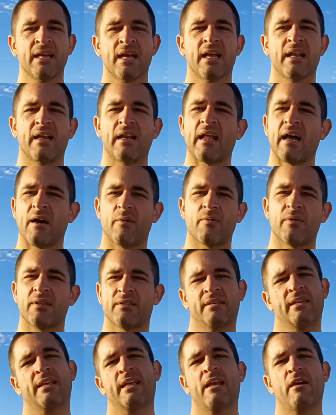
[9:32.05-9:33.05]
and
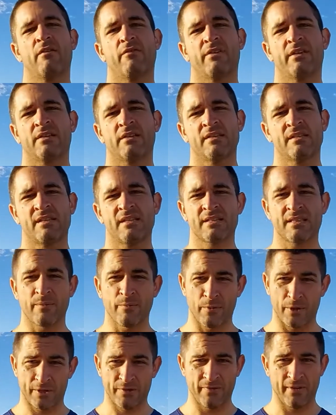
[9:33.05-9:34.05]
we'll take care of it. The
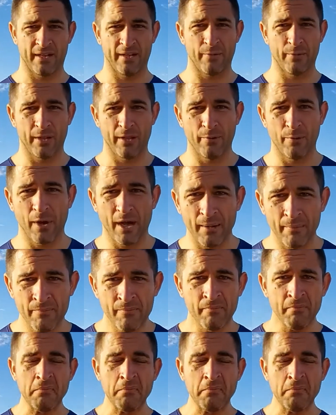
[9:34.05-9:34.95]
system works really well.